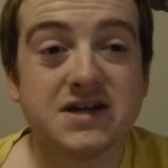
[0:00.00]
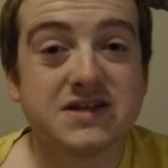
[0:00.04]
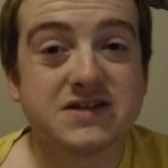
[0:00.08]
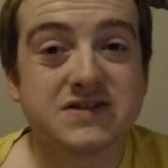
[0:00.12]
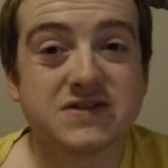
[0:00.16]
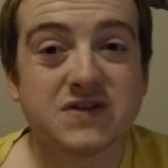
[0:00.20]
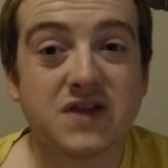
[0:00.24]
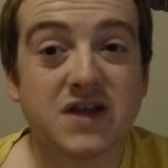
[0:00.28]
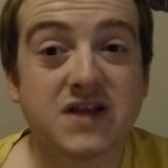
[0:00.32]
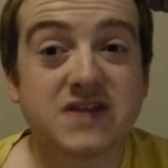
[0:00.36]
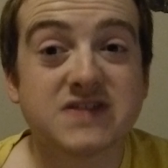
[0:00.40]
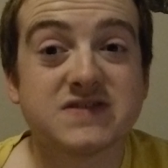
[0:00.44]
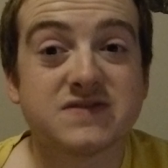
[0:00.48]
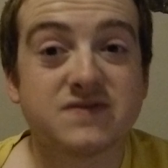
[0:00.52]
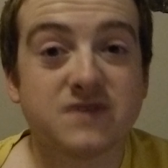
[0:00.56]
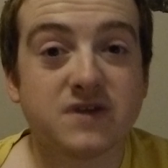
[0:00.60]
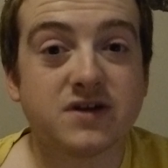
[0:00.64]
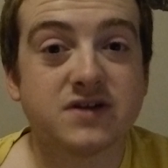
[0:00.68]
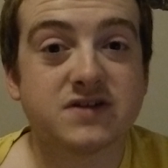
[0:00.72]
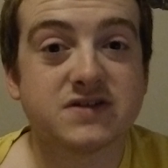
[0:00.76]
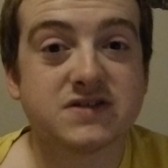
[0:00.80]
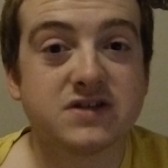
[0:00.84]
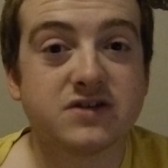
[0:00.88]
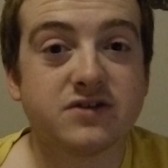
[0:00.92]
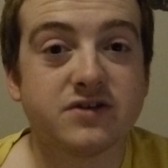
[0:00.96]
So that's
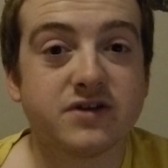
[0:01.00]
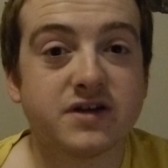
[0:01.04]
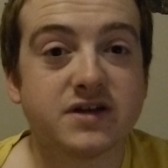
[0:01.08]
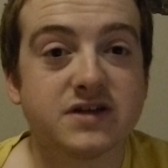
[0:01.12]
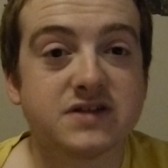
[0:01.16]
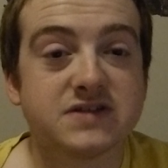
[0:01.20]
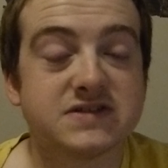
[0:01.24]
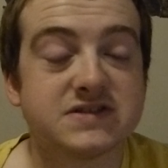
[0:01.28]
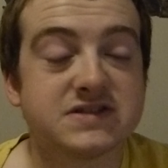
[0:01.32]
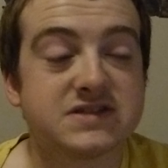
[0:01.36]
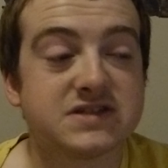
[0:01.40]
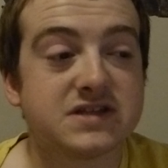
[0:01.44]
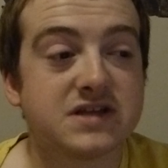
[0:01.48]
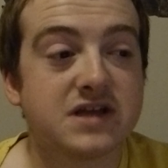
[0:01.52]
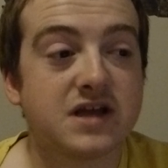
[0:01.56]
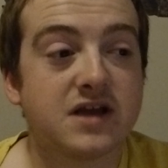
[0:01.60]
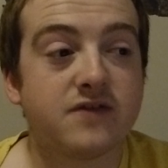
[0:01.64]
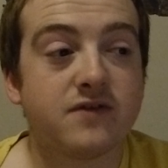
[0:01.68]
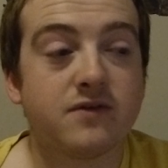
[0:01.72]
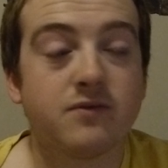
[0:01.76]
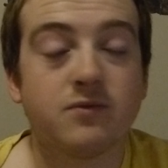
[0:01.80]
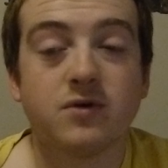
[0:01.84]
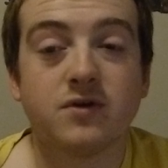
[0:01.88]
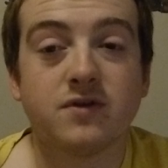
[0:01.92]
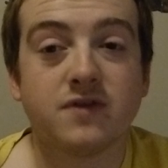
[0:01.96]
very serious,
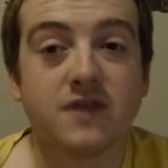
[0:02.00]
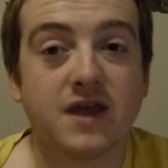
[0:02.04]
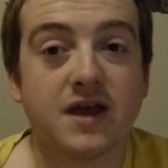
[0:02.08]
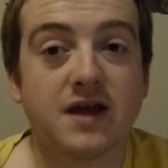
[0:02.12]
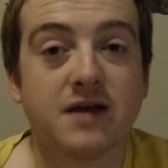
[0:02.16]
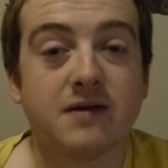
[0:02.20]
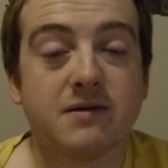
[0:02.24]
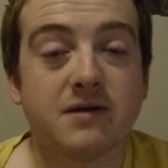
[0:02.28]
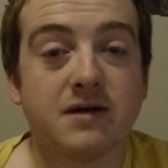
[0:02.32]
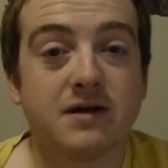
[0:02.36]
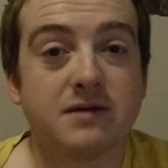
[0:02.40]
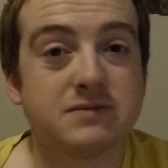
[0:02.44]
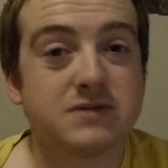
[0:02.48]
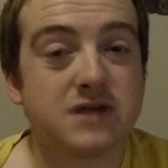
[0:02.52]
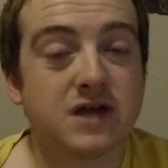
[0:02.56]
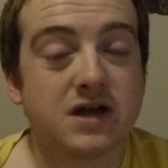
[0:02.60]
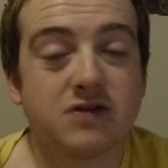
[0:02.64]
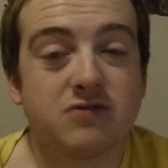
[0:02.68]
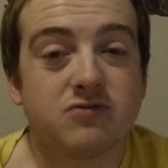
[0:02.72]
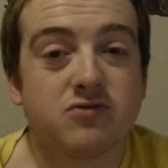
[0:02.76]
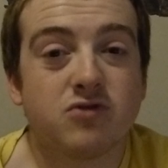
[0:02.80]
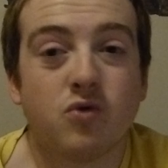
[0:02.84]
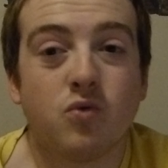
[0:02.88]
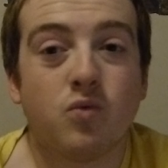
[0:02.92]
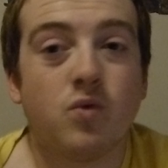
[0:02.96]
everyone. That I
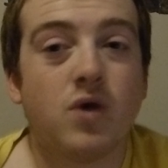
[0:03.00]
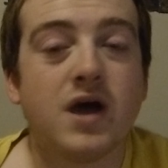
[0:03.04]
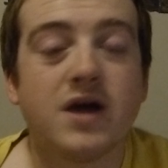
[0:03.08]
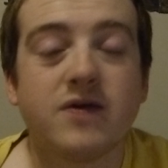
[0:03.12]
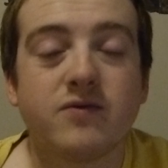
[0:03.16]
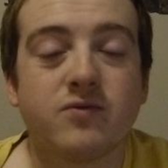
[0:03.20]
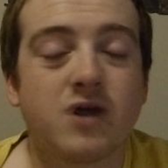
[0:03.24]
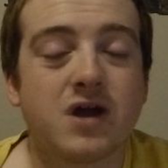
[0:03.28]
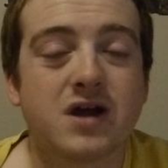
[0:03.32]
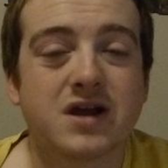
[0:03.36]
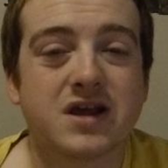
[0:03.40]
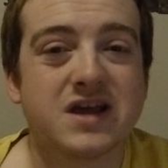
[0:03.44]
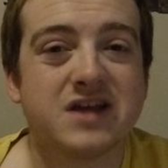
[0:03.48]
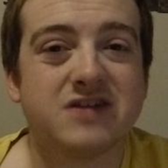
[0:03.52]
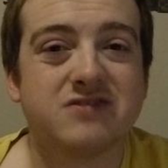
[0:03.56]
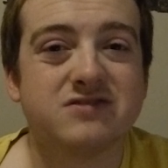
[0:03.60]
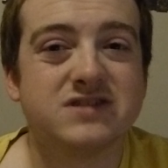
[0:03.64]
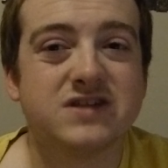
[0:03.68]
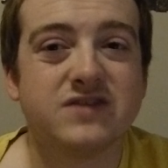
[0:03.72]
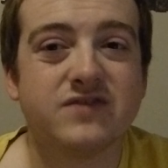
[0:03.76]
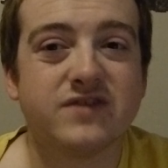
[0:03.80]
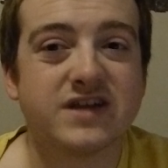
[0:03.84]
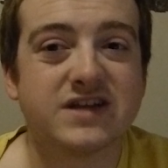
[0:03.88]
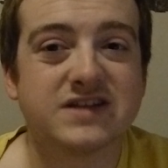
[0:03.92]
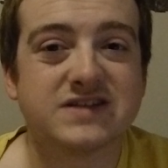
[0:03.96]
don't know why rock
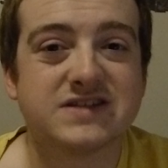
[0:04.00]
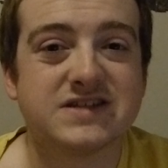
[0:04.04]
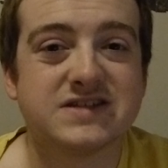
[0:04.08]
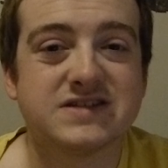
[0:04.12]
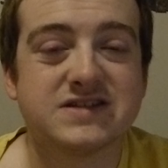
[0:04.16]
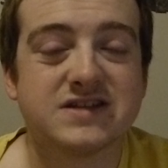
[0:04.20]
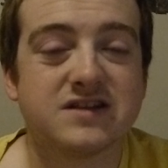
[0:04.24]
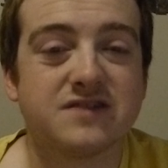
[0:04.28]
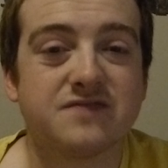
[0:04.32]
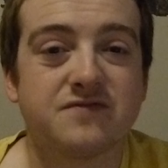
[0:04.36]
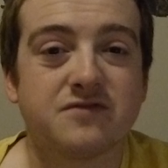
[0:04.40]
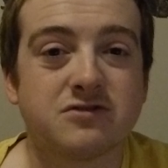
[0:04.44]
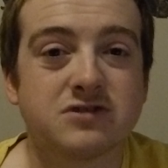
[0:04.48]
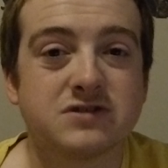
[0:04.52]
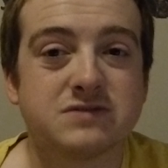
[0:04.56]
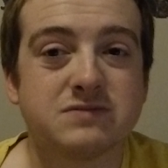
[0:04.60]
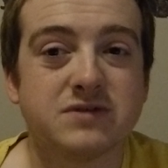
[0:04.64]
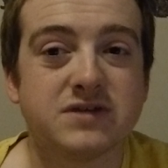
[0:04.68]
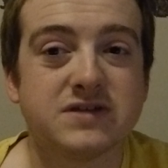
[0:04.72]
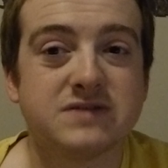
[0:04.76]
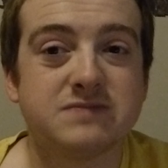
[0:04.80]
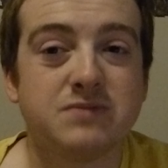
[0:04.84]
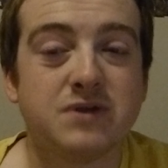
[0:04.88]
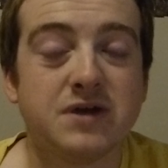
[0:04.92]
heaters even exist in the first place.